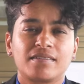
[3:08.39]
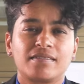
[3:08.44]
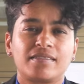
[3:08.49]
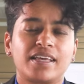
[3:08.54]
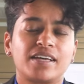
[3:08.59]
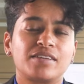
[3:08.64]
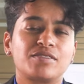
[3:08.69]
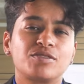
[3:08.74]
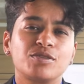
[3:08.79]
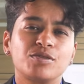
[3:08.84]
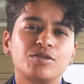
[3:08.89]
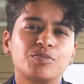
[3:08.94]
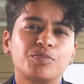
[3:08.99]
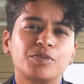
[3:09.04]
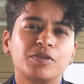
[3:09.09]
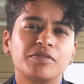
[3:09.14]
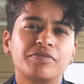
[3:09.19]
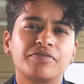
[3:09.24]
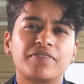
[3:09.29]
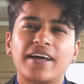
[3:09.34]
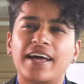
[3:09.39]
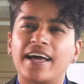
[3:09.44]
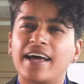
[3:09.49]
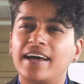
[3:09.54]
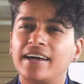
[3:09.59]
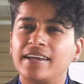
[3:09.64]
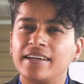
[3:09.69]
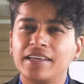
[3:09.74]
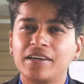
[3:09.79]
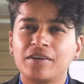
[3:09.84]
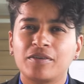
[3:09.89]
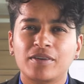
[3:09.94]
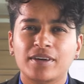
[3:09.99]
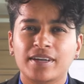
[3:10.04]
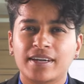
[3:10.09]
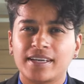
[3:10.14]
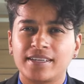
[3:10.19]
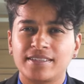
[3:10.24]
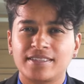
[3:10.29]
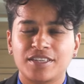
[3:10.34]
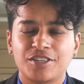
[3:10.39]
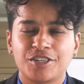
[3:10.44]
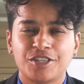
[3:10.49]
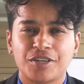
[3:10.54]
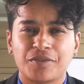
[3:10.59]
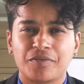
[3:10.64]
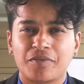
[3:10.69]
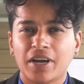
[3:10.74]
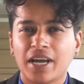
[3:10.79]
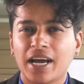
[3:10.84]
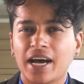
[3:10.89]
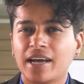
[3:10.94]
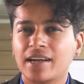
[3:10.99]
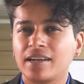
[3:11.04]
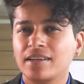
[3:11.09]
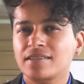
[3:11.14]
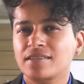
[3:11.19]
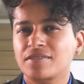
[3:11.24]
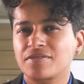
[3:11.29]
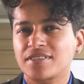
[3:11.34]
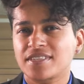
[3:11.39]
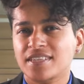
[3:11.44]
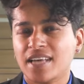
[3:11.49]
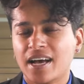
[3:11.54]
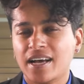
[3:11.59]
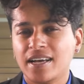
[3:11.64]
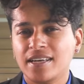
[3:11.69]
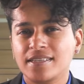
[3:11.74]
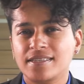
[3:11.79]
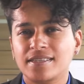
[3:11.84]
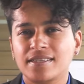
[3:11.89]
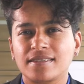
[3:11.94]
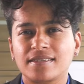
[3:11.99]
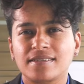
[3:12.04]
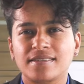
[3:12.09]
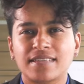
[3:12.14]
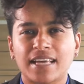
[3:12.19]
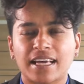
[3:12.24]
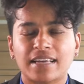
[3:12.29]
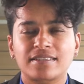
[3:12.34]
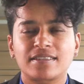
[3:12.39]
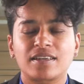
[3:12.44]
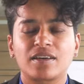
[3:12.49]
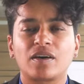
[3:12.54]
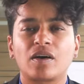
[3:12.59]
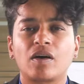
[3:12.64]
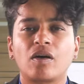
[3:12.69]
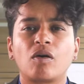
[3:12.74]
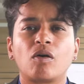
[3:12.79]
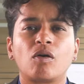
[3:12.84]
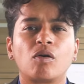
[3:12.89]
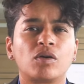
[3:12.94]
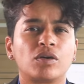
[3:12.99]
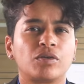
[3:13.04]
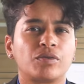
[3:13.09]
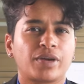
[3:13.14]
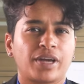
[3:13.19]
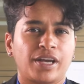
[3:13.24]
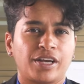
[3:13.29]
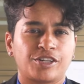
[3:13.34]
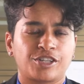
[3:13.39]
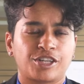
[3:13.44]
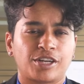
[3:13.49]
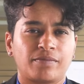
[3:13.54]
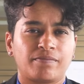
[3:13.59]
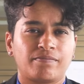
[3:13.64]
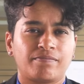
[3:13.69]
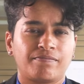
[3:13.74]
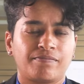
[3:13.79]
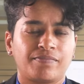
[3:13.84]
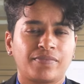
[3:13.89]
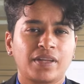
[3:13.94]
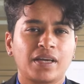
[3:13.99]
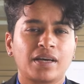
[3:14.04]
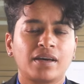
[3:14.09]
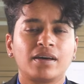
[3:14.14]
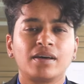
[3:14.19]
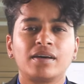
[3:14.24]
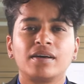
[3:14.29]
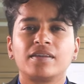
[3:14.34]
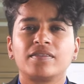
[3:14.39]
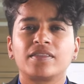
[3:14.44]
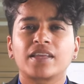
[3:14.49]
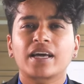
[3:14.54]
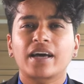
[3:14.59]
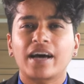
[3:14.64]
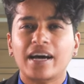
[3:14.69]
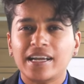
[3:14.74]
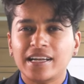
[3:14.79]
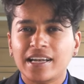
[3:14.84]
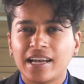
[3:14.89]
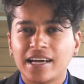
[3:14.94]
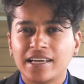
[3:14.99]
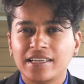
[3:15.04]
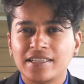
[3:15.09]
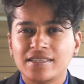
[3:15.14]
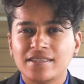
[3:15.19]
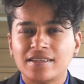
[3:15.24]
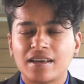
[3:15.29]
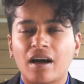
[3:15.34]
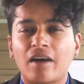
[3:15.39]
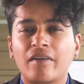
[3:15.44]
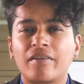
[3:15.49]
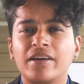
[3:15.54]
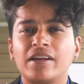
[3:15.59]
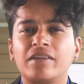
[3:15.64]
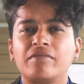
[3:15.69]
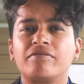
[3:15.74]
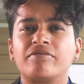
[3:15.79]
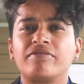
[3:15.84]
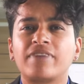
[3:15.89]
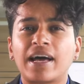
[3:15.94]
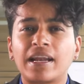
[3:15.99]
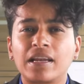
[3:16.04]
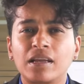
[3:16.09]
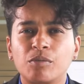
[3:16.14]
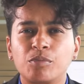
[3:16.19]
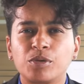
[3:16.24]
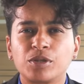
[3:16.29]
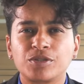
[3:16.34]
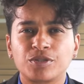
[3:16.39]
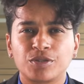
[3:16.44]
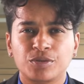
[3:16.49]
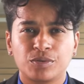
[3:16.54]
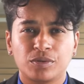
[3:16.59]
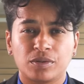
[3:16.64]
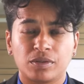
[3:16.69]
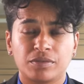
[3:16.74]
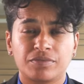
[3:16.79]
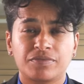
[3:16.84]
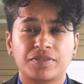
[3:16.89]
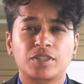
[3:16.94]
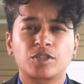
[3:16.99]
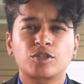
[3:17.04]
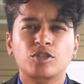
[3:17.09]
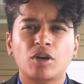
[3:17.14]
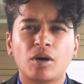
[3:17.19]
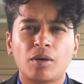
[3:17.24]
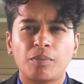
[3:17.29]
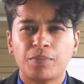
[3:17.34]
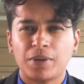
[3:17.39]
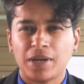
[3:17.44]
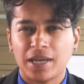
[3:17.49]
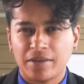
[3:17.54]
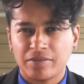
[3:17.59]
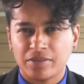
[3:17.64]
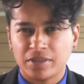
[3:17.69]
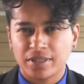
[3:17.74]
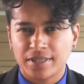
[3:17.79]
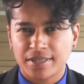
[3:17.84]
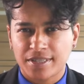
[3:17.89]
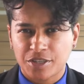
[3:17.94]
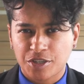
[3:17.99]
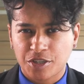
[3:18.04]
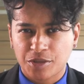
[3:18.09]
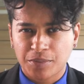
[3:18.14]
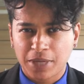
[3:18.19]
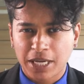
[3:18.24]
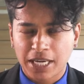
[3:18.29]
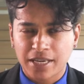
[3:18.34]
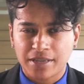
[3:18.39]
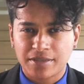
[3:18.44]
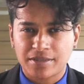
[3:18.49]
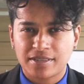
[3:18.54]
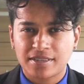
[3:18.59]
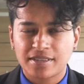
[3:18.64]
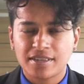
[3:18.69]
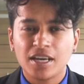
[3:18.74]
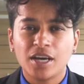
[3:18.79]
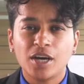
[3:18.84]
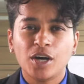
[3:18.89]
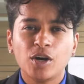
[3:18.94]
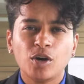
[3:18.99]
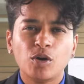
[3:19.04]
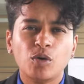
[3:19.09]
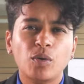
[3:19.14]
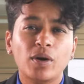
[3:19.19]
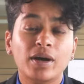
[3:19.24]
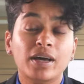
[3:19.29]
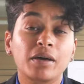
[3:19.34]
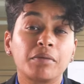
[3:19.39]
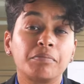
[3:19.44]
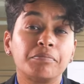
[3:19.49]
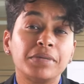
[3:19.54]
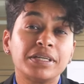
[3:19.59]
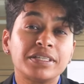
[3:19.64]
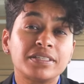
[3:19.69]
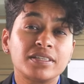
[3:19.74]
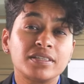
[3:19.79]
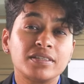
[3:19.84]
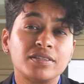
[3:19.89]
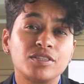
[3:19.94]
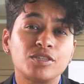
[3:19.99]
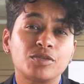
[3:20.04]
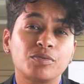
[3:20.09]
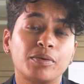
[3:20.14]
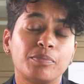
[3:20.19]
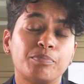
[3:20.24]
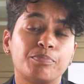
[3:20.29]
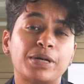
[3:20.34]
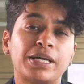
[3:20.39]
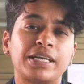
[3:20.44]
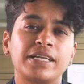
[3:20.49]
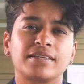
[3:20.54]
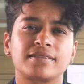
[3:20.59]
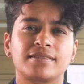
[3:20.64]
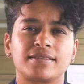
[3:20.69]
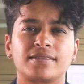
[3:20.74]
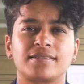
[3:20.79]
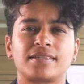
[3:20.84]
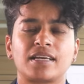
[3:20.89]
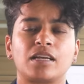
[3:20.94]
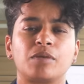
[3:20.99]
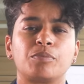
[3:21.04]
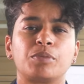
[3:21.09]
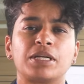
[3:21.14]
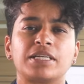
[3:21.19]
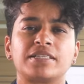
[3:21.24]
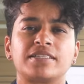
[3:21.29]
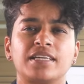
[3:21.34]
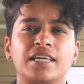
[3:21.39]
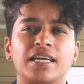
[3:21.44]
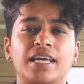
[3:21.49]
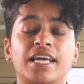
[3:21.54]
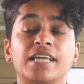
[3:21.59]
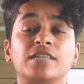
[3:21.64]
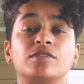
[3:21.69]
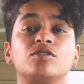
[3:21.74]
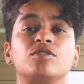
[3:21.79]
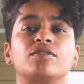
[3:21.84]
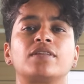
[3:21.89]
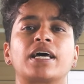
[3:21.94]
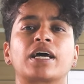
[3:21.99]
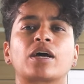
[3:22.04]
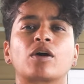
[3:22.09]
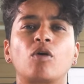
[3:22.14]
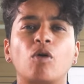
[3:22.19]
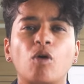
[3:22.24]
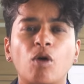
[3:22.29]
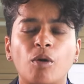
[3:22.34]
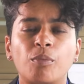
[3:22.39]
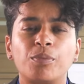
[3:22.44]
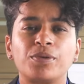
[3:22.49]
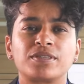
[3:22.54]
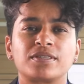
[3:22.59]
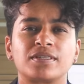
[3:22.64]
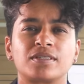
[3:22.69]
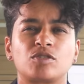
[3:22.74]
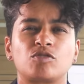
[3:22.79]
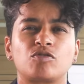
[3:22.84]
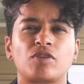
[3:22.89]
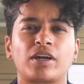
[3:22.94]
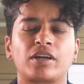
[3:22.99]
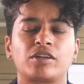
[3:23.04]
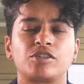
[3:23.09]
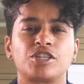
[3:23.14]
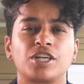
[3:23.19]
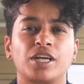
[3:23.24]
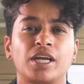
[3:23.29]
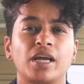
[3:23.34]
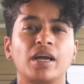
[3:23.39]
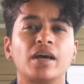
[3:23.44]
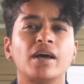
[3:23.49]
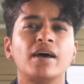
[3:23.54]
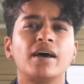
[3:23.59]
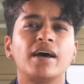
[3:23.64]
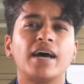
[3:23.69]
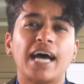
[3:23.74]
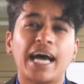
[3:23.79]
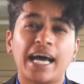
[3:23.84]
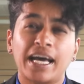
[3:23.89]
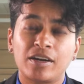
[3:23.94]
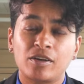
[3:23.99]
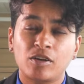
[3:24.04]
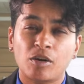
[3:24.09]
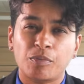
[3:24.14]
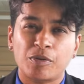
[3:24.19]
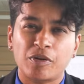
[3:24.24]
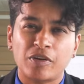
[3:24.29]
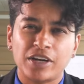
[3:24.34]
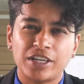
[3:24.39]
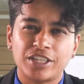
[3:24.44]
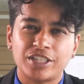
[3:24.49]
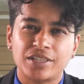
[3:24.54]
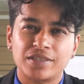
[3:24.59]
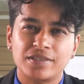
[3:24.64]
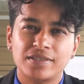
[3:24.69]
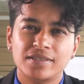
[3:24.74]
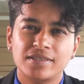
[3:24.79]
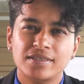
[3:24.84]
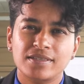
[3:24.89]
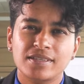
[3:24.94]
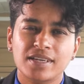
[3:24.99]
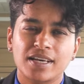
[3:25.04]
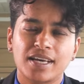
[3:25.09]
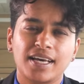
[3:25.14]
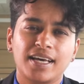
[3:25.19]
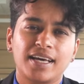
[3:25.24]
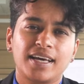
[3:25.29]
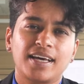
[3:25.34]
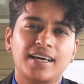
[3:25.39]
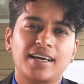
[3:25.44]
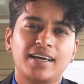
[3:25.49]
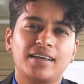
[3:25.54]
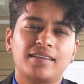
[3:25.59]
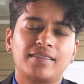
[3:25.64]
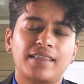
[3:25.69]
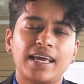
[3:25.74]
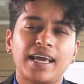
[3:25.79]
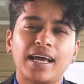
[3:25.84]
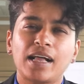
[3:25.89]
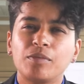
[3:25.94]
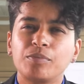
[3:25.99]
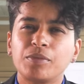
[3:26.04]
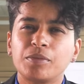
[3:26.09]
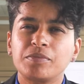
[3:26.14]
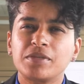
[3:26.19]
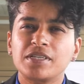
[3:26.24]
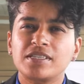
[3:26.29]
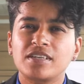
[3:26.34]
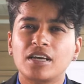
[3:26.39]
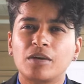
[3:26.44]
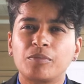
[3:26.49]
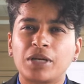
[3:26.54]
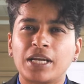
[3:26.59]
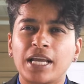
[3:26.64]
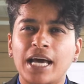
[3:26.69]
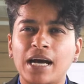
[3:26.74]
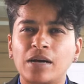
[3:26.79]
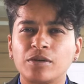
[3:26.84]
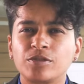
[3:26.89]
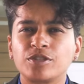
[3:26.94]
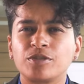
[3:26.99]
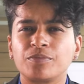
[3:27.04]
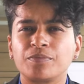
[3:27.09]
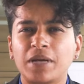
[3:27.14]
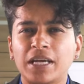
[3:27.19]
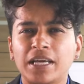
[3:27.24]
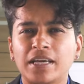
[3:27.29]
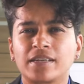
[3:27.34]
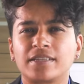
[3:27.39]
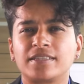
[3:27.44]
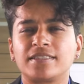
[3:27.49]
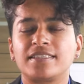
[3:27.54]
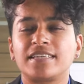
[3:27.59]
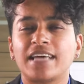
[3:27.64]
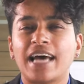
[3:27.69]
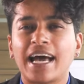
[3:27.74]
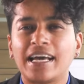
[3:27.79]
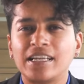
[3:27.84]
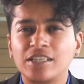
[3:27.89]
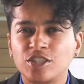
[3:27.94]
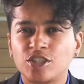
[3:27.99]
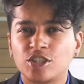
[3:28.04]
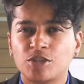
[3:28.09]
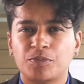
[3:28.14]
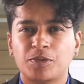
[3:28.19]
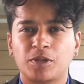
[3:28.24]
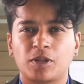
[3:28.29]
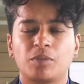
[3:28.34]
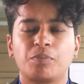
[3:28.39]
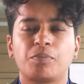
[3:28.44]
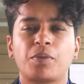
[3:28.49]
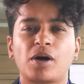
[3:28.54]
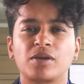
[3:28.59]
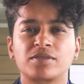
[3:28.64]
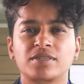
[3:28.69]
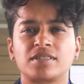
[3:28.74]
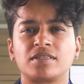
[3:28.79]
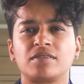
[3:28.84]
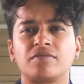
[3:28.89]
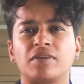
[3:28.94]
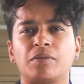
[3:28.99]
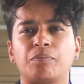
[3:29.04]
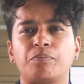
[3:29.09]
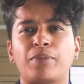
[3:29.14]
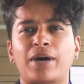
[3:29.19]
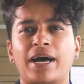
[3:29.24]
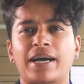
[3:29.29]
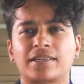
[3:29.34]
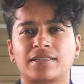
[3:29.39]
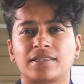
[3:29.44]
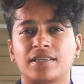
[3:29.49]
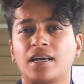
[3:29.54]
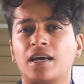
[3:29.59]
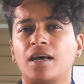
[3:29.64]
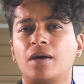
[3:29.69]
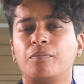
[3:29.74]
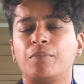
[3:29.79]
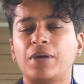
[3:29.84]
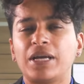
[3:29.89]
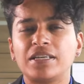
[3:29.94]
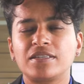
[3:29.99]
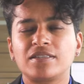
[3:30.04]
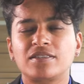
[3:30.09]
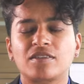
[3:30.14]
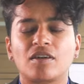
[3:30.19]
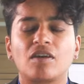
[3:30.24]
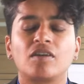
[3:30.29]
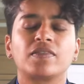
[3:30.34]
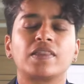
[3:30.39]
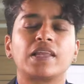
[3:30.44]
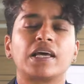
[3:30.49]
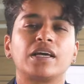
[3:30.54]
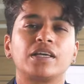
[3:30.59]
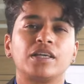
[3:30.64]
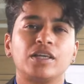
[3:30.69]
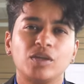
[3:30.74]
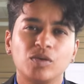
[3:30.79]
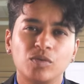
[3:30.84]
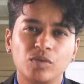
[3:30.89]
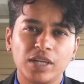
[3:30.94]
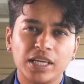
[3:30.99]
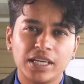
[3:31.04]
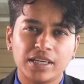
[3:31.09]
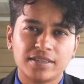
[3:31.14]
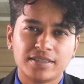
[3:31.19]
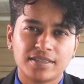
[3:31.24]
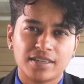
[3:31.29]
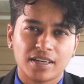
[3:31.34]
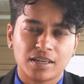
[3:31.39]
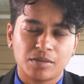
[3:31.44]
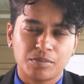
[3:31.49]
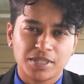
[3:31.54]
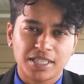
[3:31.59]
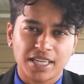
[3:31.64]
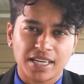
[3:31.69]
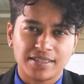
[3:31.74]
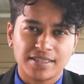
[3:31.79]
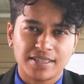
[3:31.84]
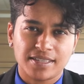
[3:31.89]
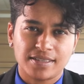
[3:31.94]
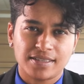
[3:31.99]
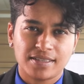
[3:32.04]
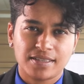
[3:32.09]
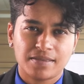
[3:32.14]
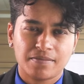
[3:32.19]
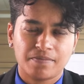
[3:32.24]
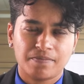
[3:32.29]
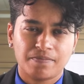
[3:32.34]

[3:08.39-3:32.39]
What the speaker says: They're suitable for any organization, regardless of size, sector, or location. The guidelines are an invaluable tool for top-level decision makers who are committed to embedding sustainability into their core business strategy and operations. They help them determine how to make a tangible, positive impact based on their unique circumstances.